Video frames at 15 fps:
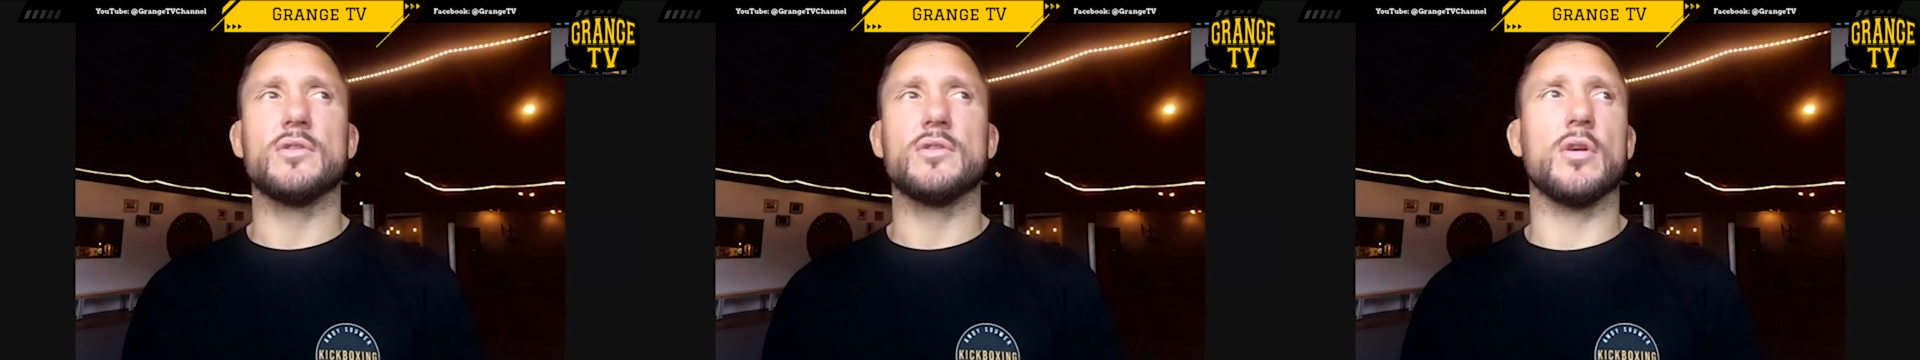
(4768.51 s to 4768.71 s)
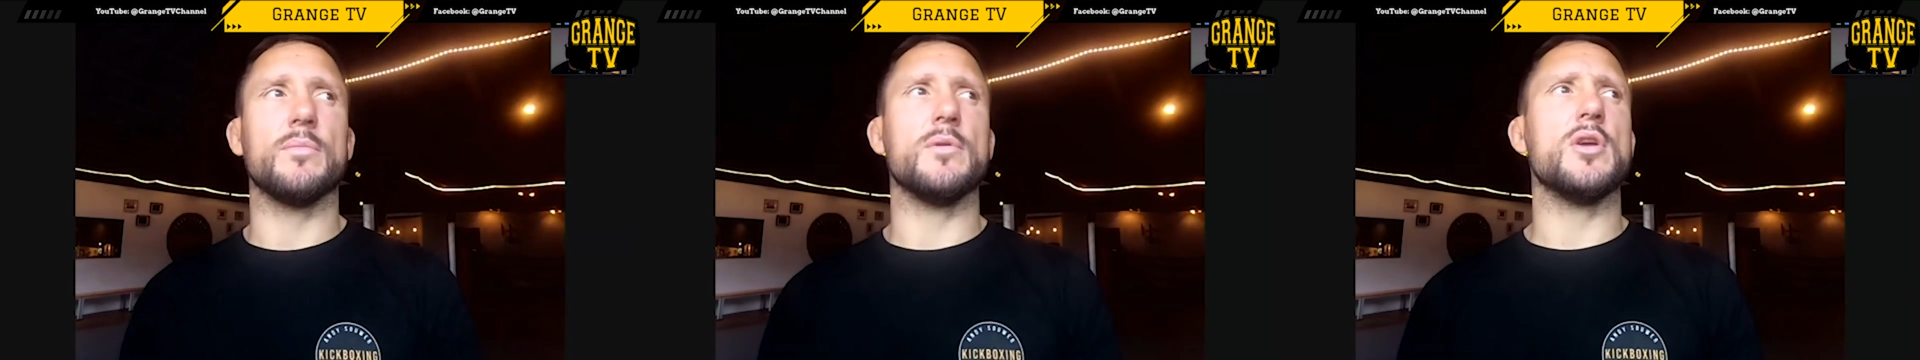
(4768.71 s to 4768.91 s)

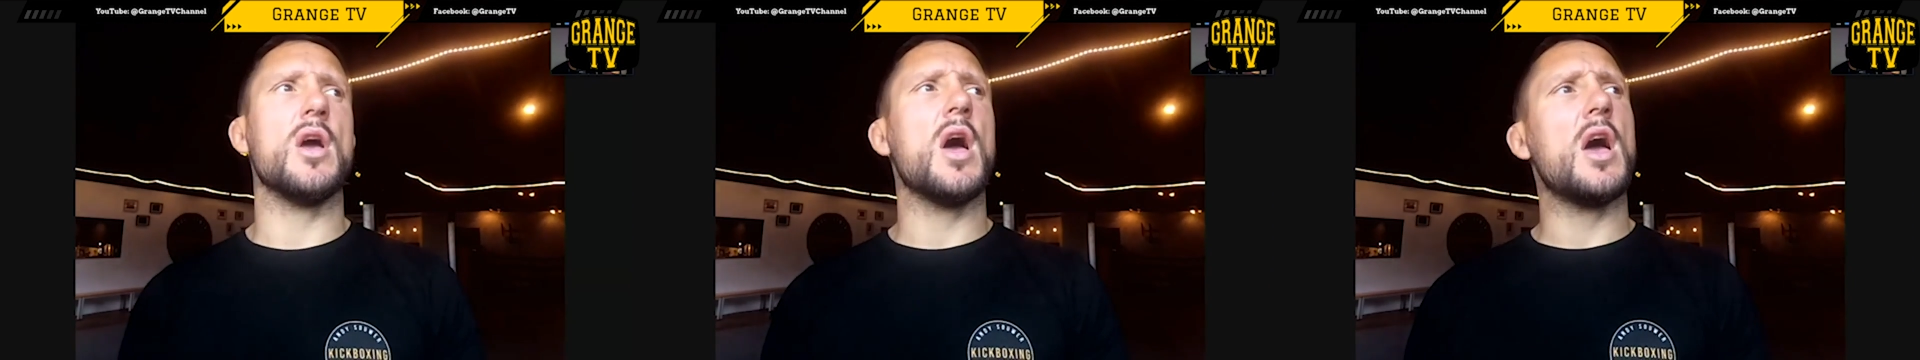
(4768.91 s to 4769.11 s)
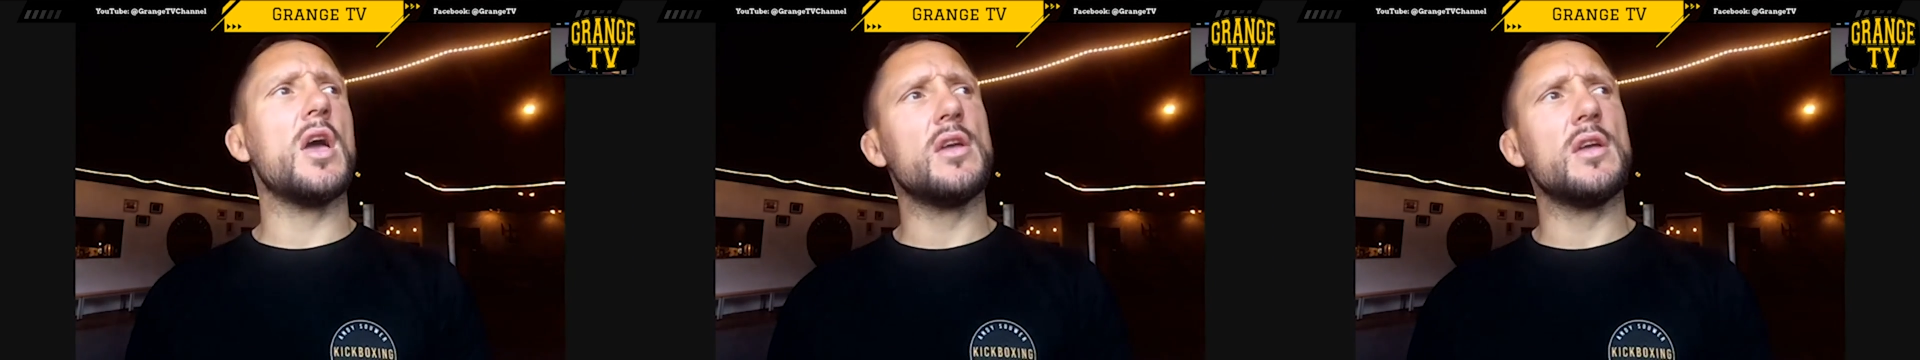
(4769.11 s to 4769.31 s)
told me,
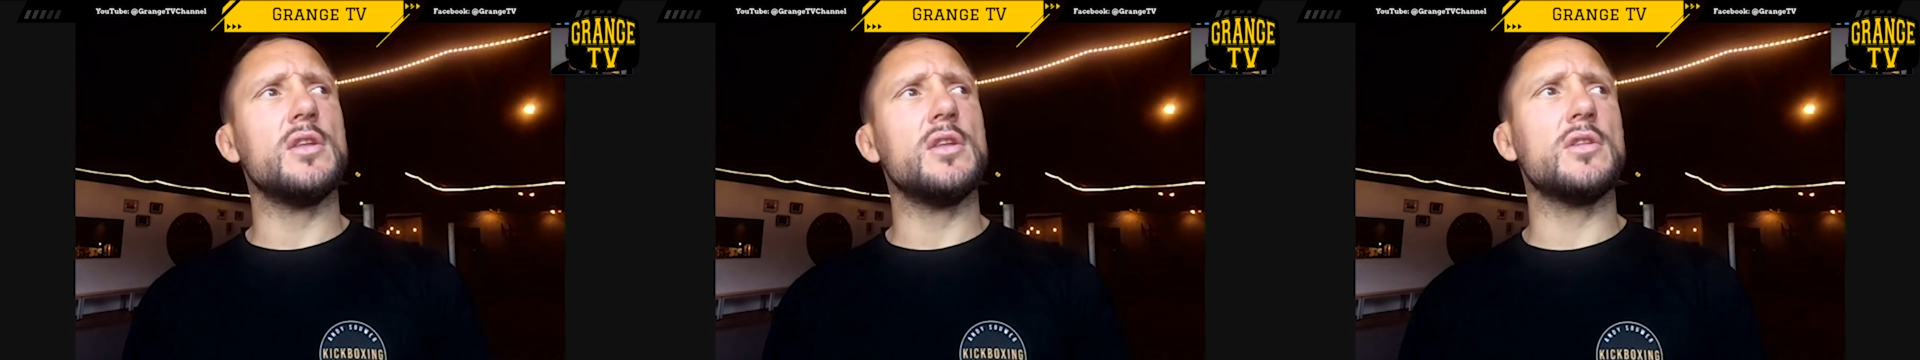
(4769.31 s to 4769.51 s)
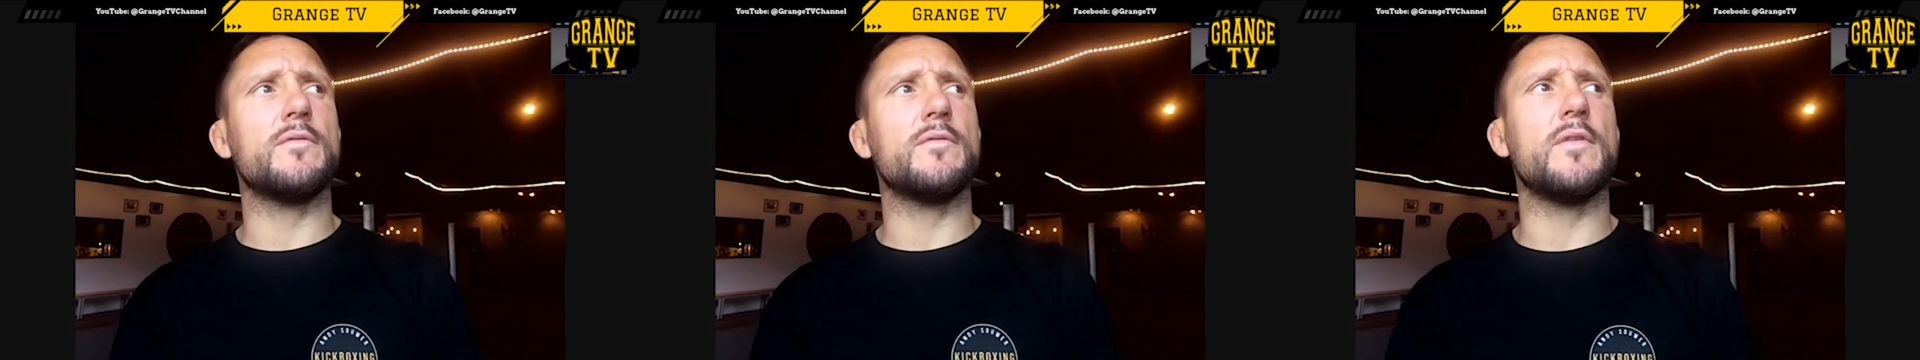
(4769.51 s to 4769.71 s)
I
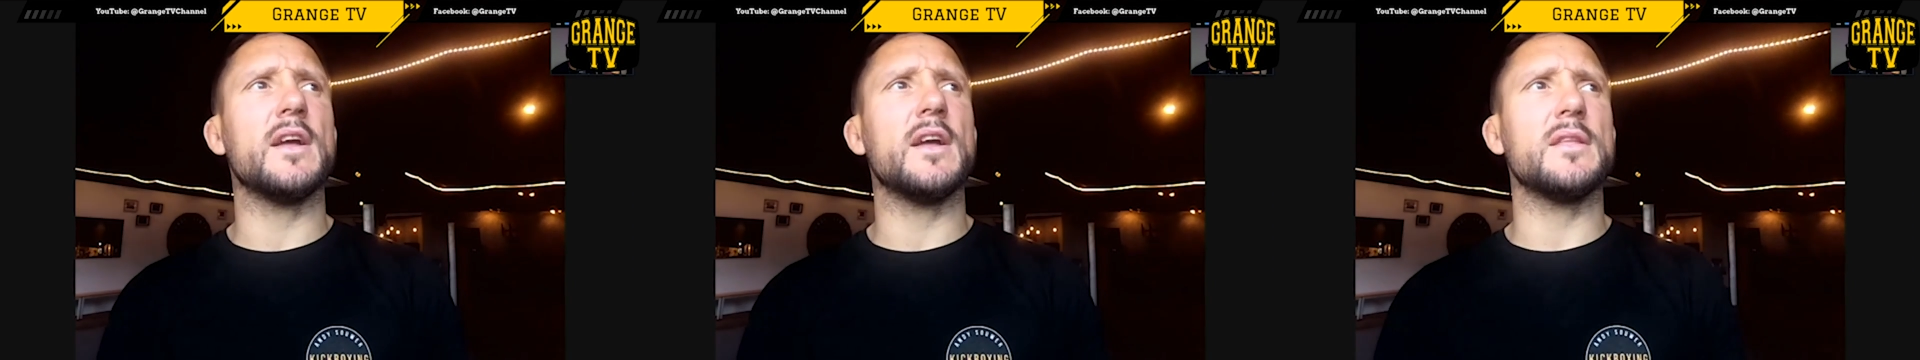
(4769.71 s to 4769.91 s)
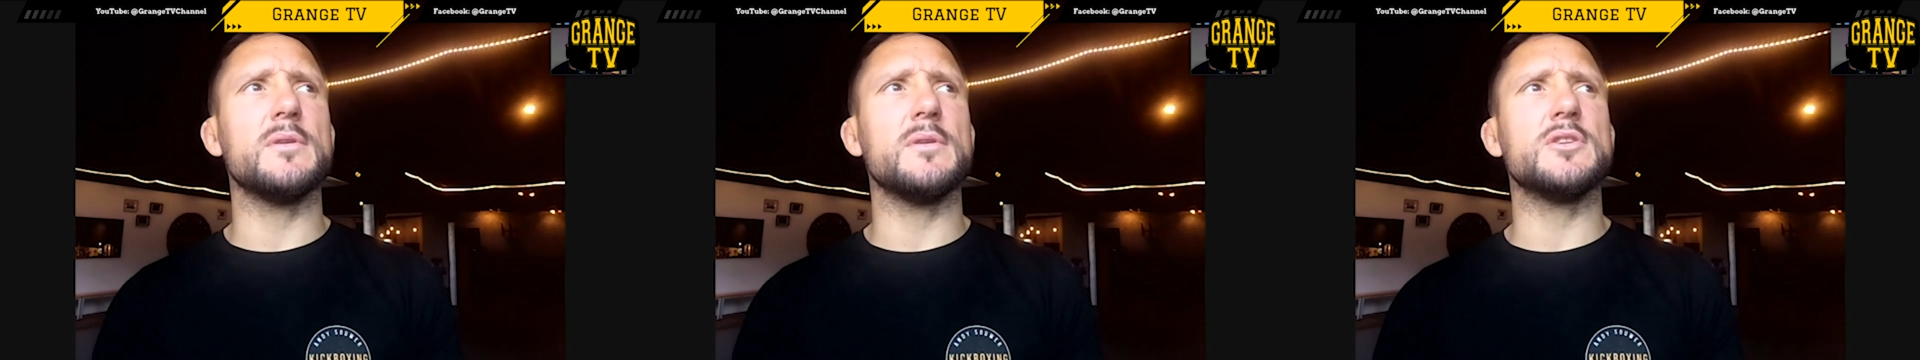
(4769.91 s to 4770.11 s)
need to
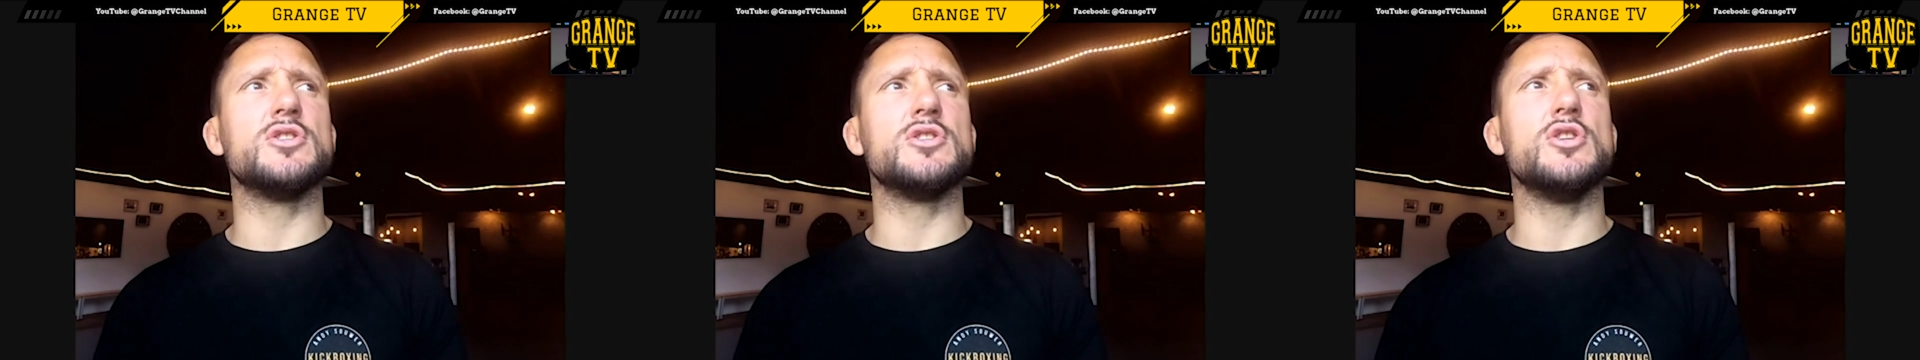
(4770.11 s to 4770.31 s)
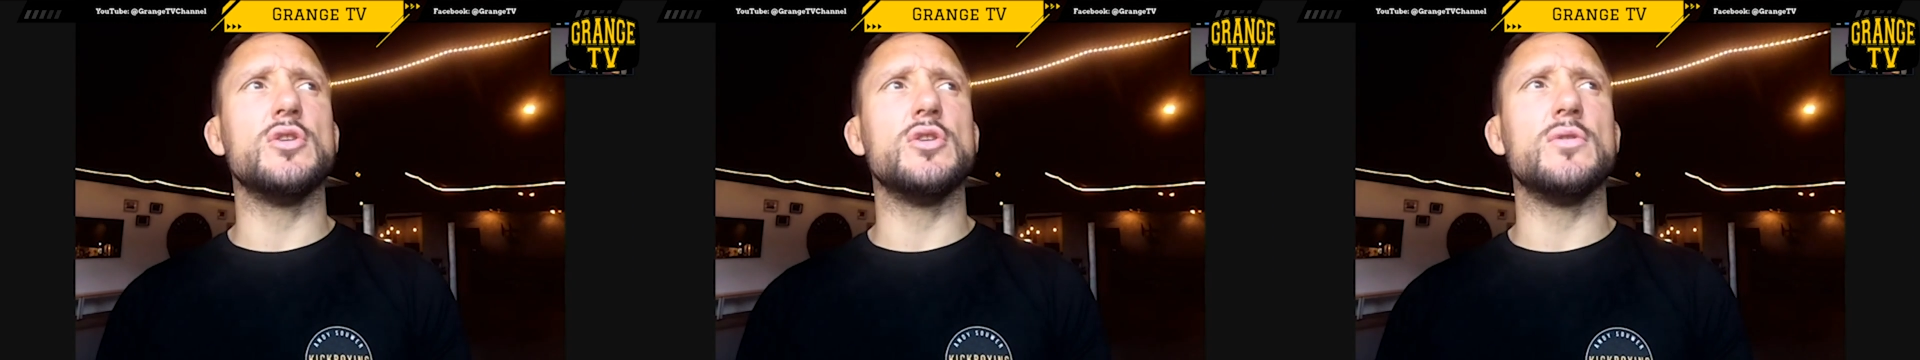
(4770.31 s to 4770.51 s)
fight him,
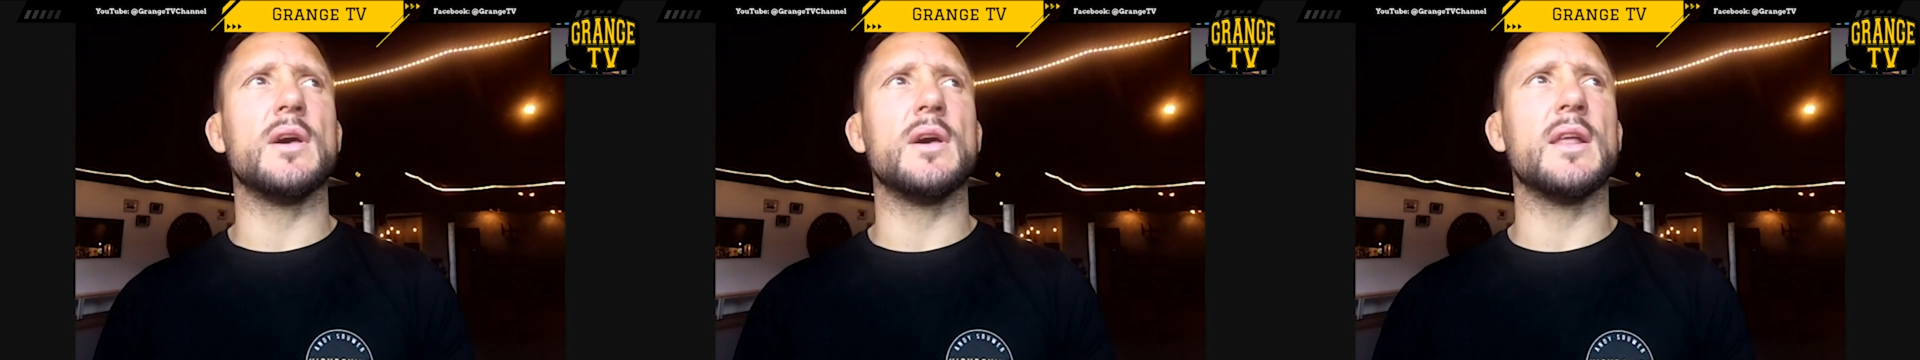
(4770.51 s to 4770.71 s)
he's new.